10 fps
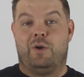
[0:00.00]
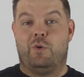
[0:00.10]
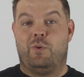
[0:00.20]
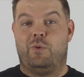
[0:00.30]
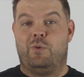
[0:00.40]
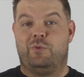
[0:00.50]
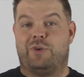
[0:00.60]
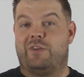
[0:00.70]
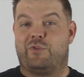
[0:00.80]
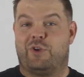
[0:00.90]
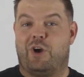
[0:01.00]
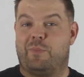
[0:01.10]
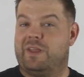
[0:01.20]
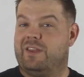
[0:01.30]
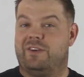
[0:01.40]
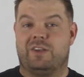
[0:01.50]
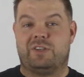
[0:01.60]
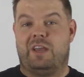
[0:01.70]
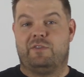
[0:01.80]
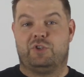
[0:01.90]
who drives for a company that
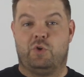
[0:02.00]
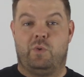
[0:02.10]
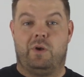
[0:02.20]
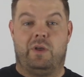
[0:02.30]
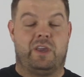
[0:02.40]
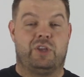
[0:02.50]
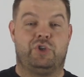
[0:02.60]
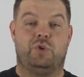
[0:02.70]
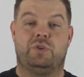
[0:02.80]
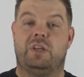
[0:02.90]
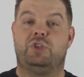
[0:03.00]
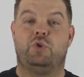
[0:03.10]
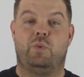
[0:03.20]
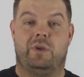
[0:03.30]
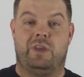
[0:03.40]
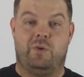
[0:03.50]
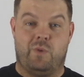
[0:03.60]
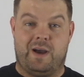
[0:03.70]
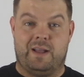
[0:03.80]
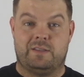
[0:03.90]
doesn't have a two-wheel and can choose any two-wheel he
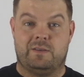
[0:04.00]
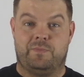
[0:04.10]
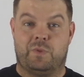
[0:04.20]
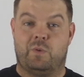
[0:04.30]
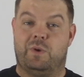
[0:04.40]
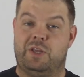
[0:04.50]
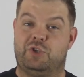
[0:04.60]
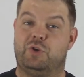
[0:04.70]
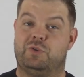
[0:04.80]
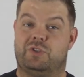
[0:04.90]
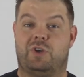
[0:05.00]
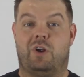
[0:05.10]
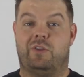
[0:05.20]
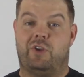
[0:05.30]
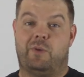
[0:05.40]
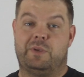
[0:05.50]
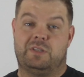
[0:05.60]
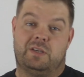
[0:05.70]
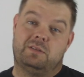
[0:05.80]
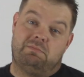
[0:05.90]
wants, when he chooses a car like the
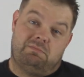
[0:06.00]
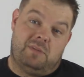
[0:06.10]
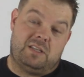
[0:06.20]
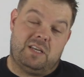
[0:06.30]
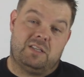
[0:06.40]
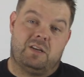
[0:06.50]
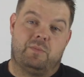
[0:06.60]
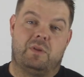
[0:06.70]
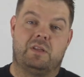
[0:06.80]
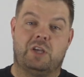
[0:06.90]
RB6, it says something.